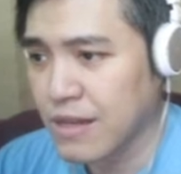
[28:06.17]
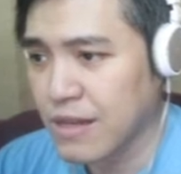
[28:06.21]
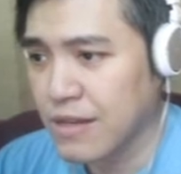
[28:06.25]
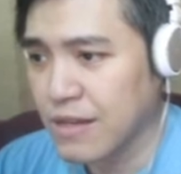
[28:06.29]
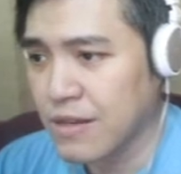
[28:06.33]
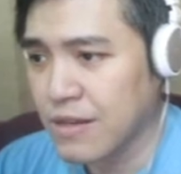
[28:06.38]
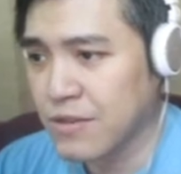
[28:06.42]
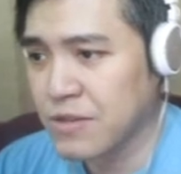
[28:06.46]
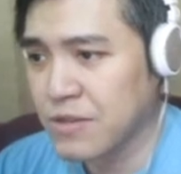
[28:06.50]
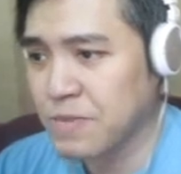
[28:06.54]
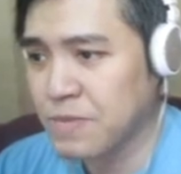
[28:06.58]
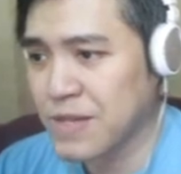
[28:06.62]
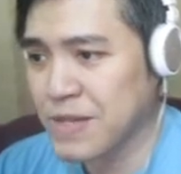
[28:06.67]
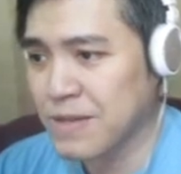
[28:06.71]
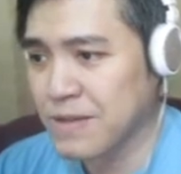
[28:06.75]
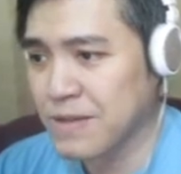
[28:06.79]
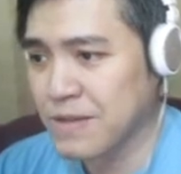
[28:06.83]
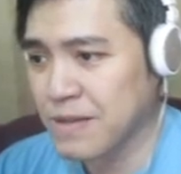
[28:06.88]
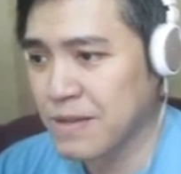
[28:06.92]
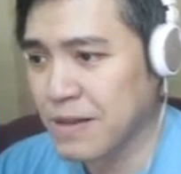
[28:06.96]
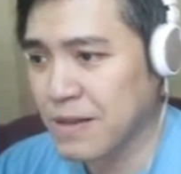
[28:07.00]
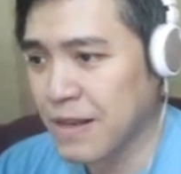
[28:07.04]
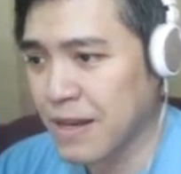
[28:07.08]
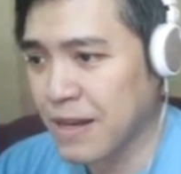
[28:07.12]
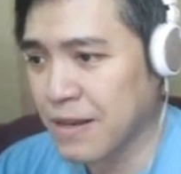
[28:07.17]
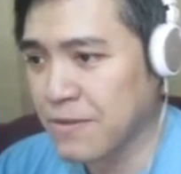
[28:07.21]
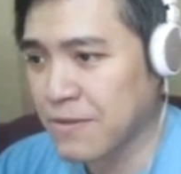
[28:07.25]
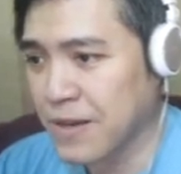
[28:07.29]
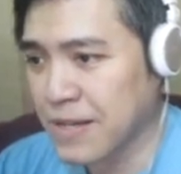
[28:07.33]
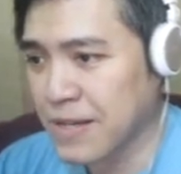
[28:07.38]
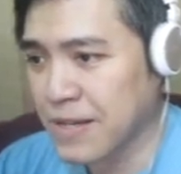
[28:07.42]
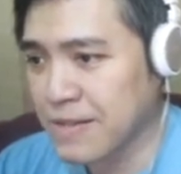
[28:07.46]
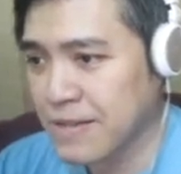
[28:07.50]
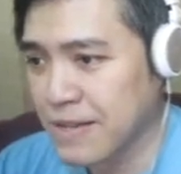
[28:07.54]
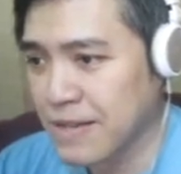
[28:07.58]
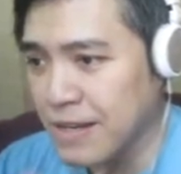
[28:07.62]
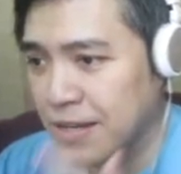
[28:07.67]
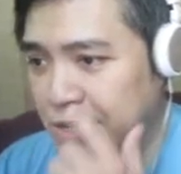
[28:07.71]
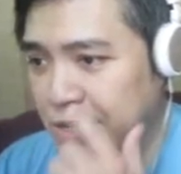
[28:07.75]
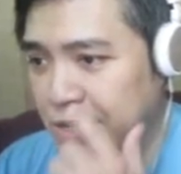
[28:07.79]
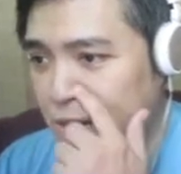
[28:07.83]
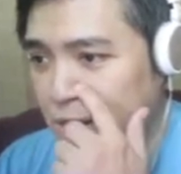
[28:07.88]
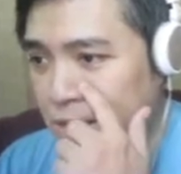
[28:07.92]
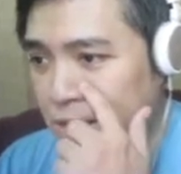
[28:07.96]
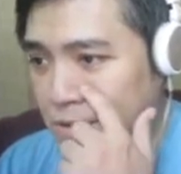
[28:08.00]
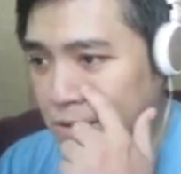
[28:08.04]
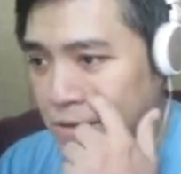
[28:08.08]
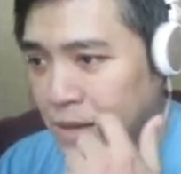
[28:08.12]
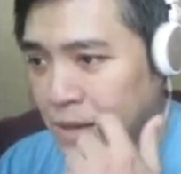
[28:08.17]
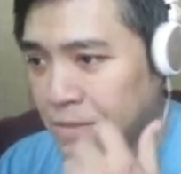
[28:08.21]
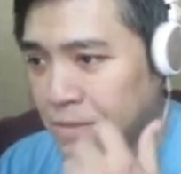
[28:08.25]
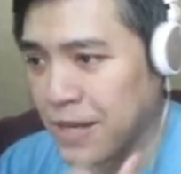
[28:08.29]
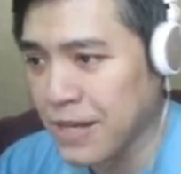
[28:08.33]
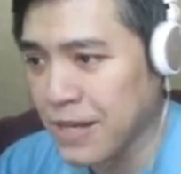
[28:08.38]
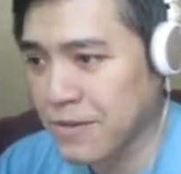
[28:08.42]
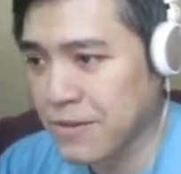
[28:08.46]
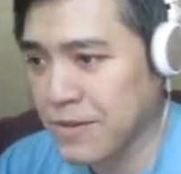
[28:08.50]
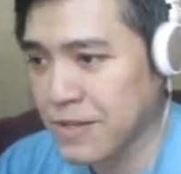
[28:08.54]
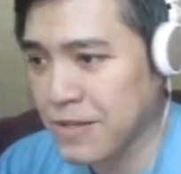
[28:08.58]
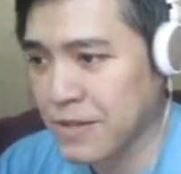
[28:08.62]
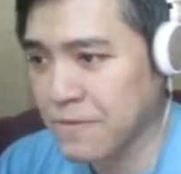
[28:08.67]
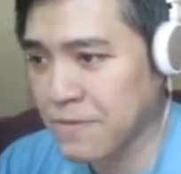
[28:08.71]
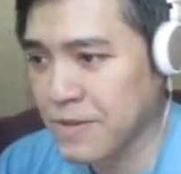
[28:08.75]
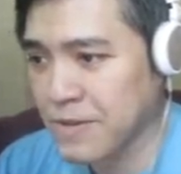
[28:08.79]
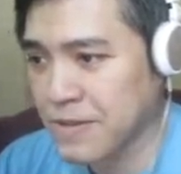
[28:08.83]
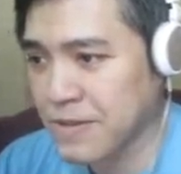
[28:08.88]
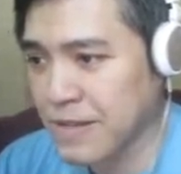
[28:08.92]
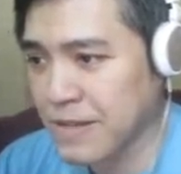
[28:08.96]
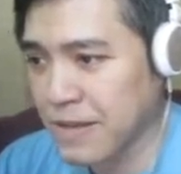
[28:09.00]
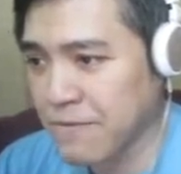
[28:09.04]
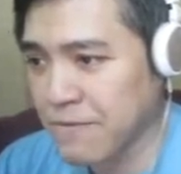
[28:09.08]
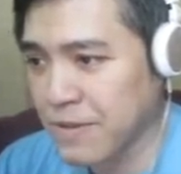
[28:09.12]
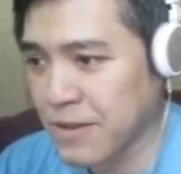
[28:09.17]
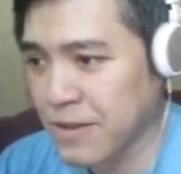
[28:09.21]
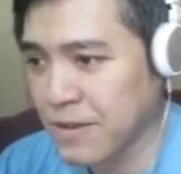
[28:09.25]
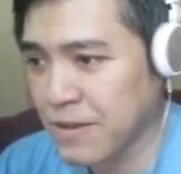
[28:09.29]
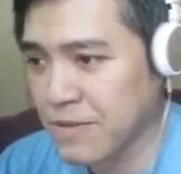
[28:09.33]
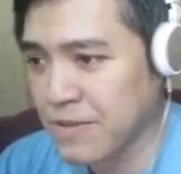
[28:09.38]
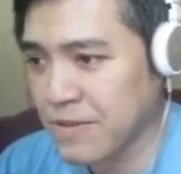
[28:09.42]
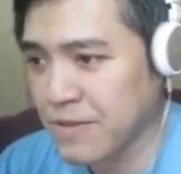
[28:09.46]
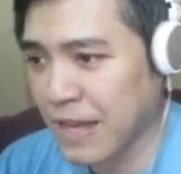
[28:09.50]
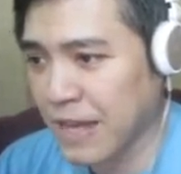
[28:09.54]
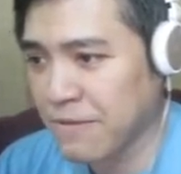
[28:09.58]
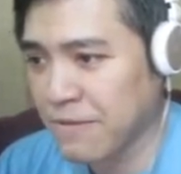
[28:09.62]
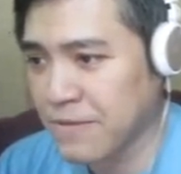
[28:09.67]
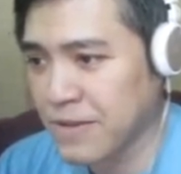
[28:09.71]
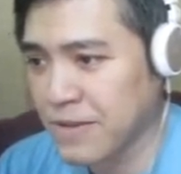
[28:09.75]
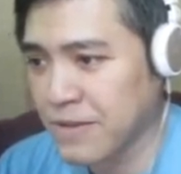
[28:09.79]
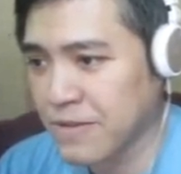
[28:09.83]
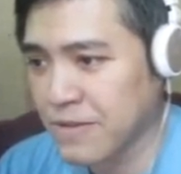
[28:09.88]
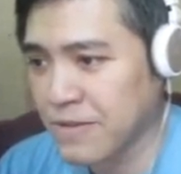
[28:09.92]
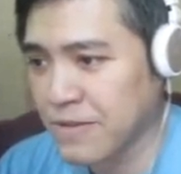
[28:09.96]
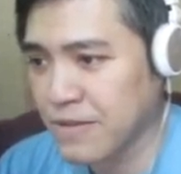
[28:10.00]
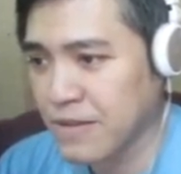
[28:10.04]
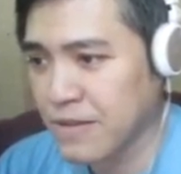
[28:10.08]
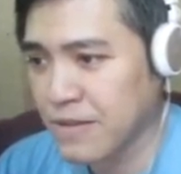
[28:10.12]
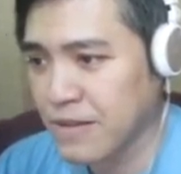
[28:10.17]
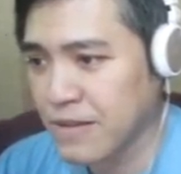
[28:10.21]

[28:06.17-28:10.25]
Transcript: New species. Lungcrest. A shell crab-like creature with scavengers.